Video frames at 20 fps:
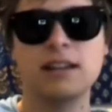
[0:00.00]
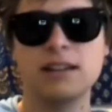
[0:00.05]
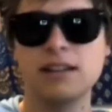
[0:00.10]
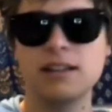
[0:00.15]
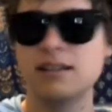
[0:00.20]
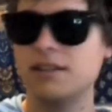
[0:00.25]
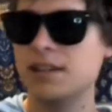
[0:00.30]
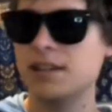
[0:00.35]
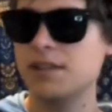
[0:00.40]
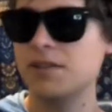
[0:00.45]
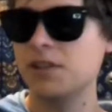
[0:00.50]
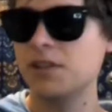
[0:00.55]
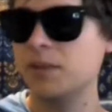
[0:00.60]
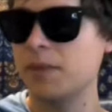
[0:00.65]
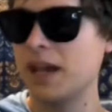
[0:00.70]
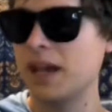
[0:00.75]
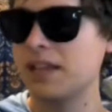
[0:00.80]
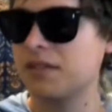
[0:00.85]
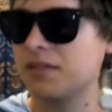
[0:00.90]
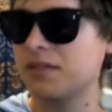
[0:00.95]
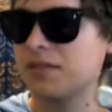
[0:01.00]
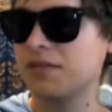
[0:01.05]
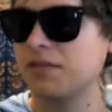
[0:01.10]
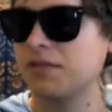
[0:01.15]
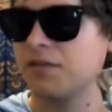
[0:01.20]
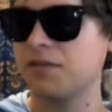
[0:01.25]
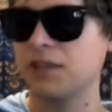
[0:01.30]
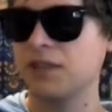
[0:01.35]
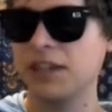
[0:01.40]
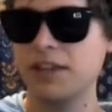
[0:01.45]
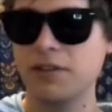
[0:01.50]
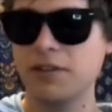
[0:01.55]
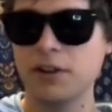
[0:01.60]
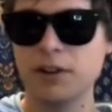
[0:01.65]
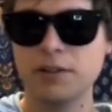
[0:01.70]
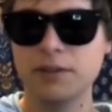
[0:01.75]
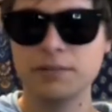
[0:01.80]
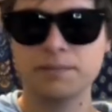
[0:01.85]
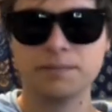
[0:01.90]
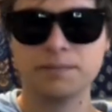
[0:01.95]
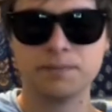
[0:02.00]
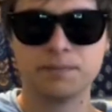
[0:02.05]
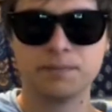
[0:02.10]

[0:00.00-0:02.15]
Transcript: This gives the best flavor